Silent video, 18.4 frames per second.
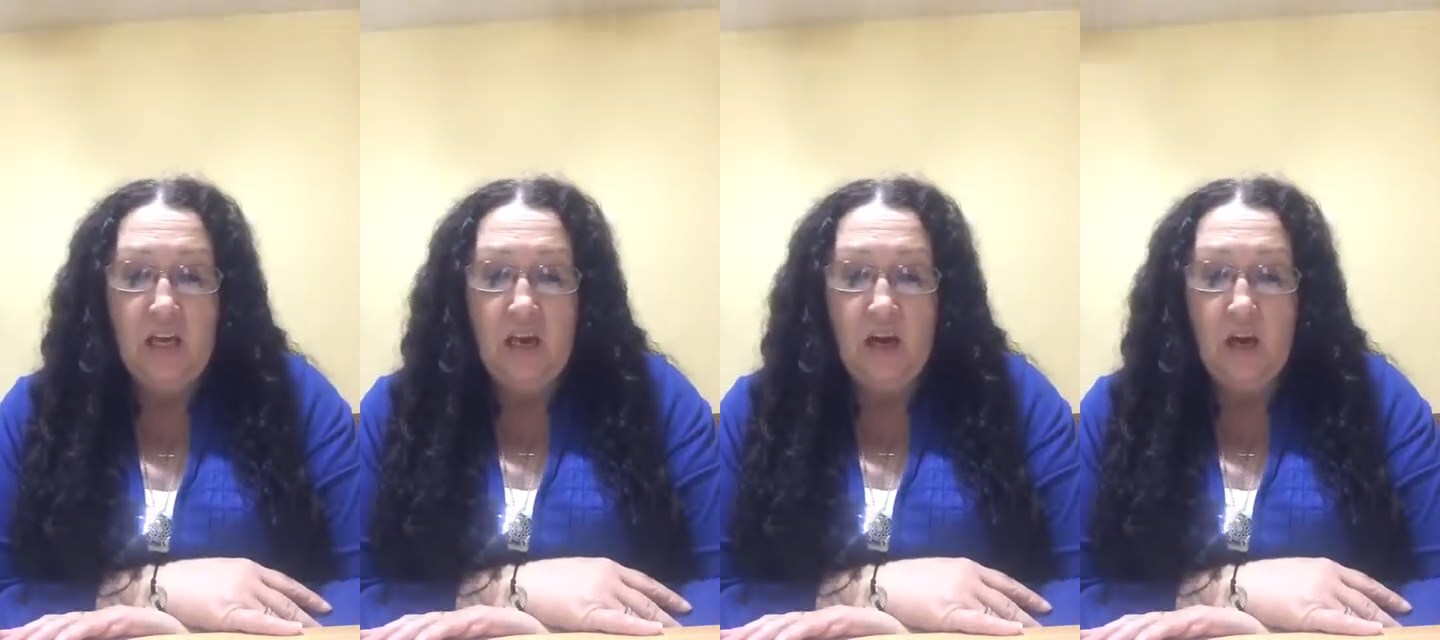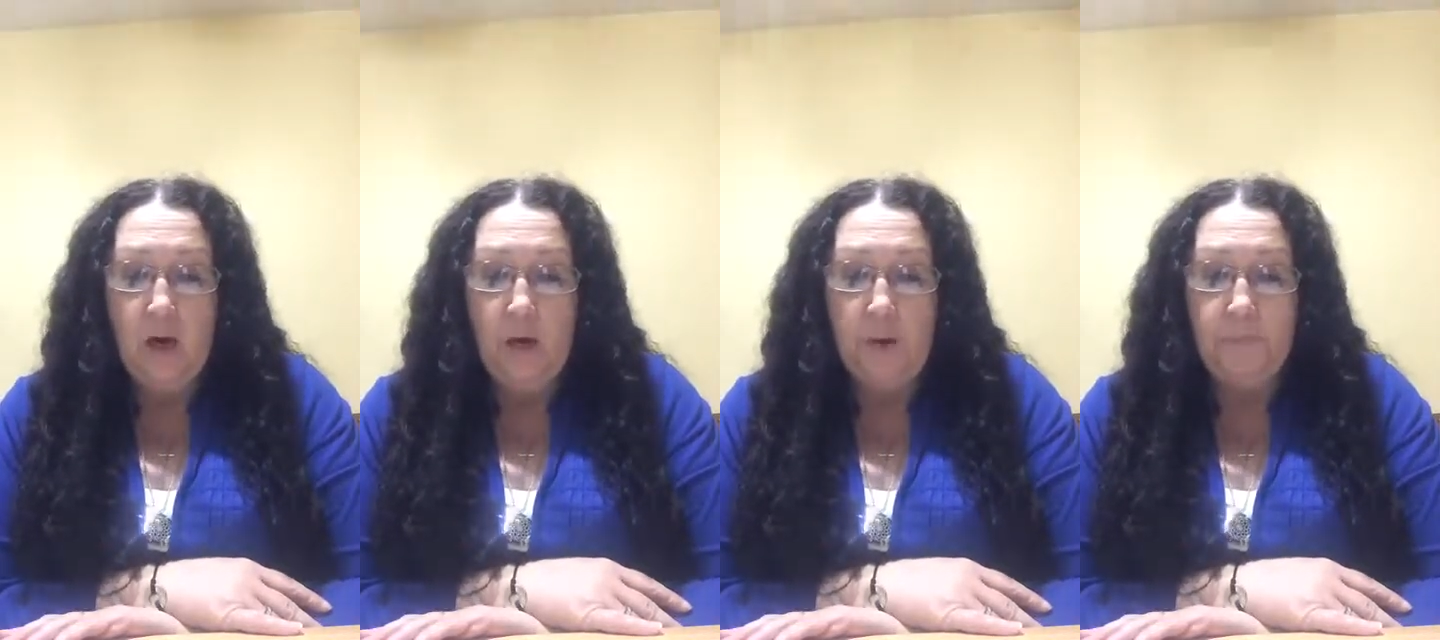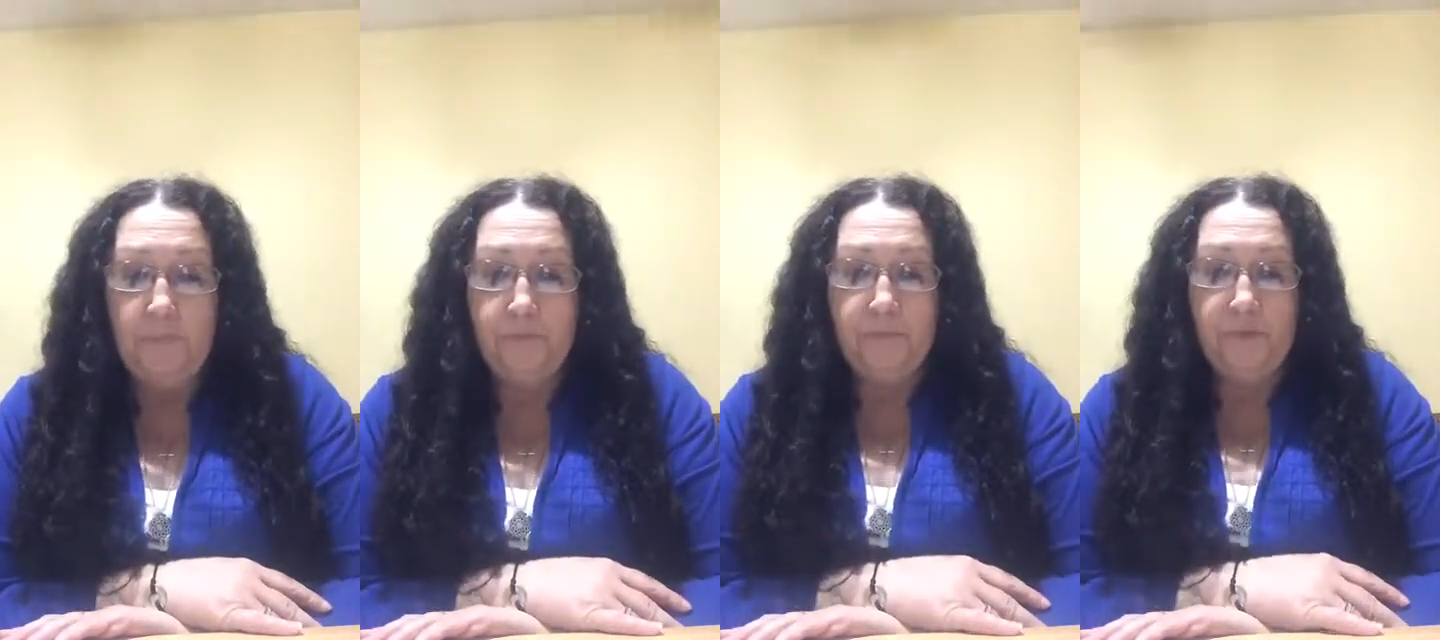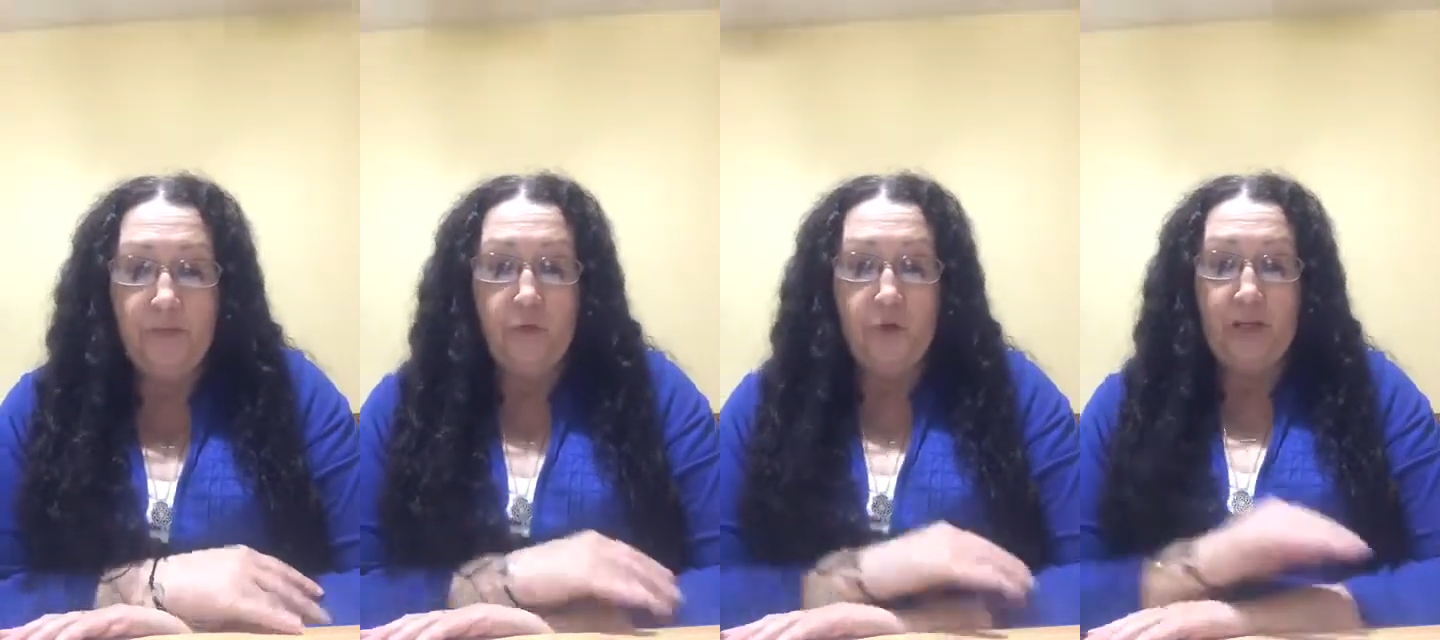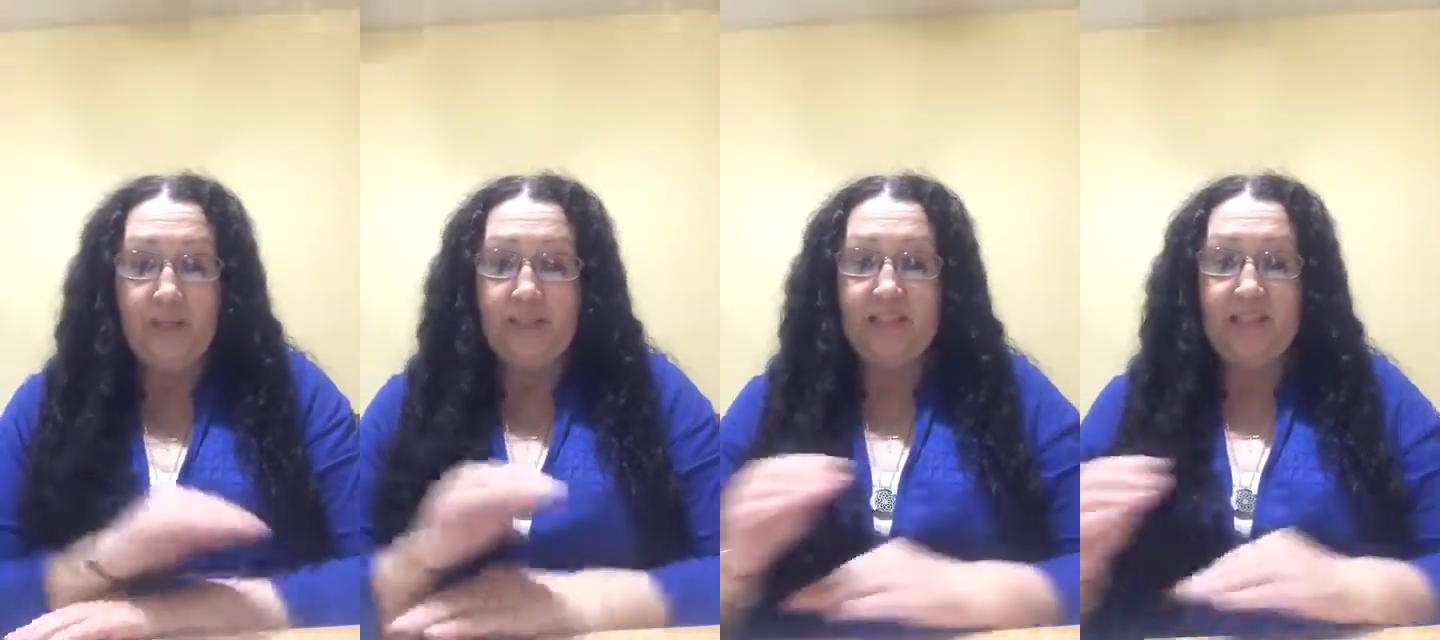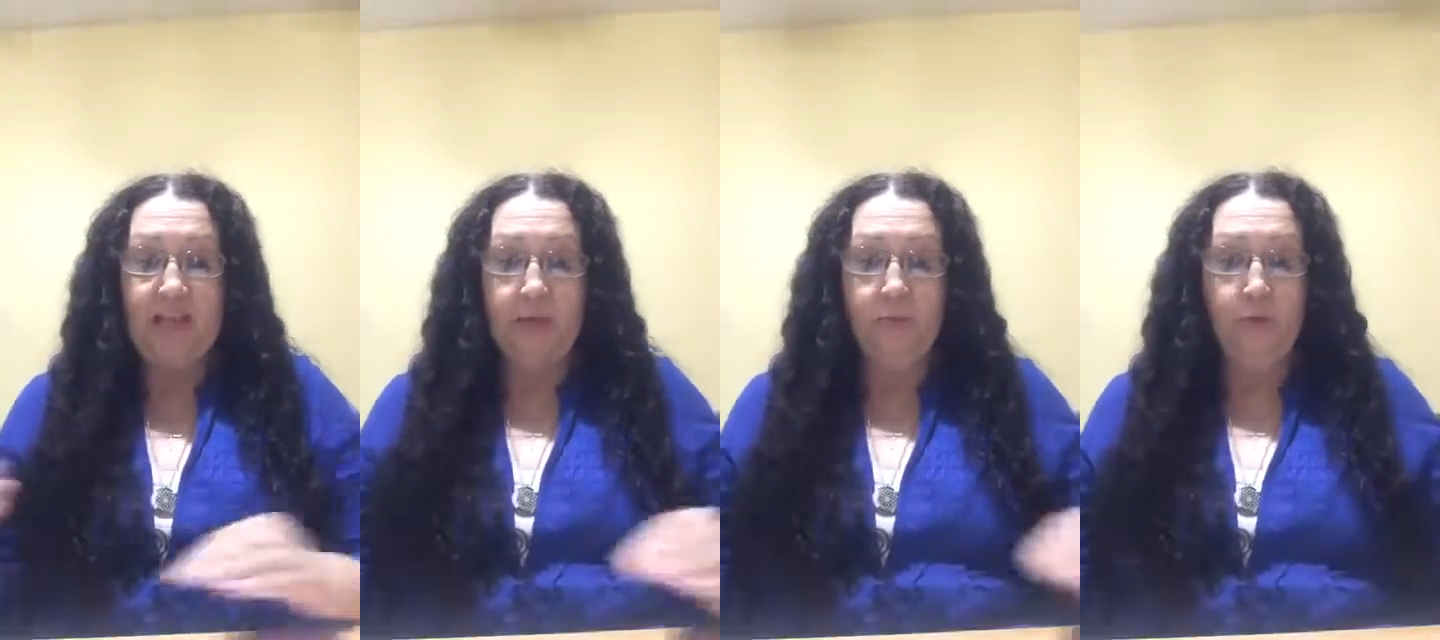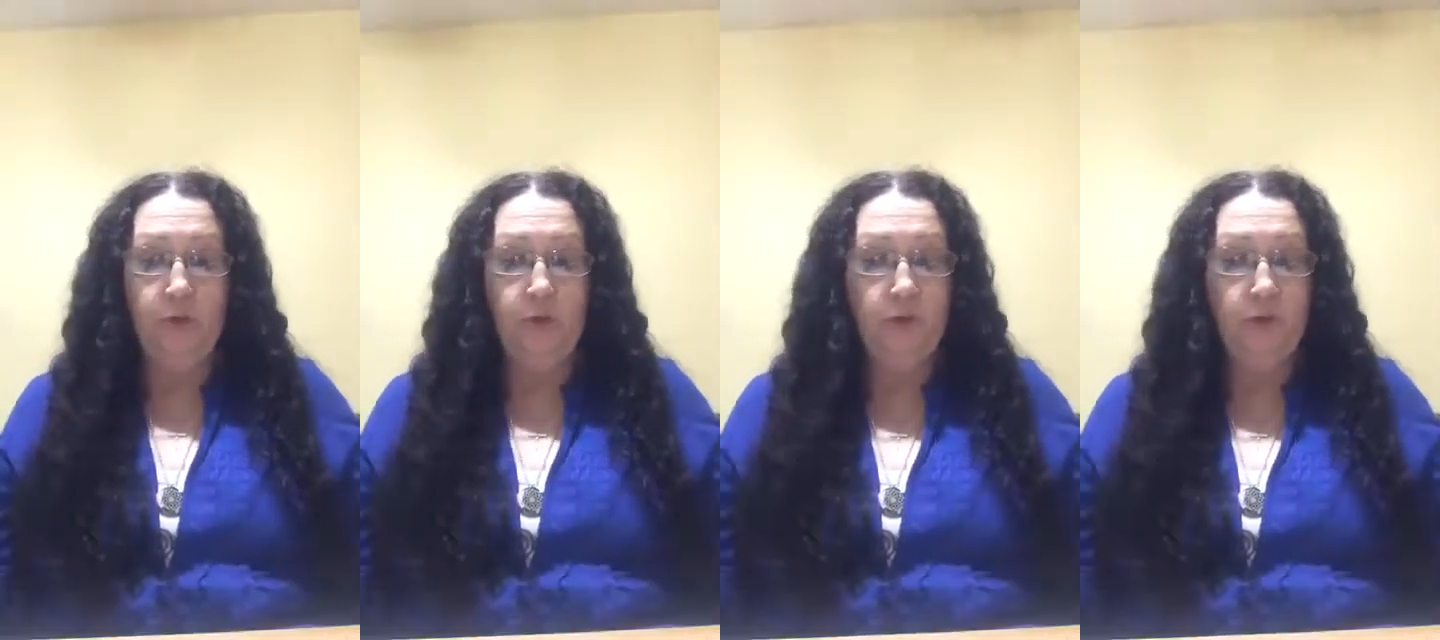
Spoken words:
For an example,